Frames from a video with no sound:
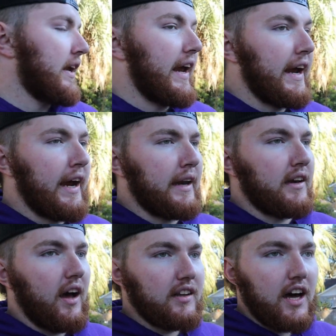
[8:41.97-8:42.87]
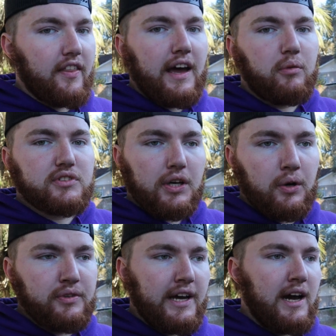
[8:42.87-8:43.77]
And a lot of that will
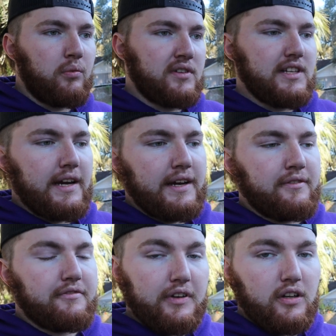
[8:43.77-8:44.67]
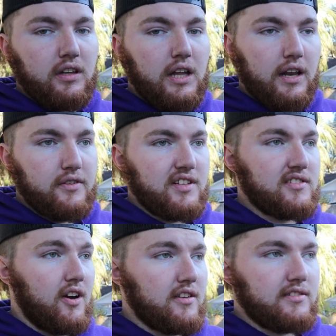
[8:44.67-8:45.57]
tone down once I fill a lot of those
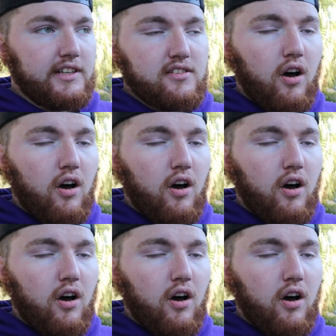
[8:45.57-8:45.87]
exhaust leads.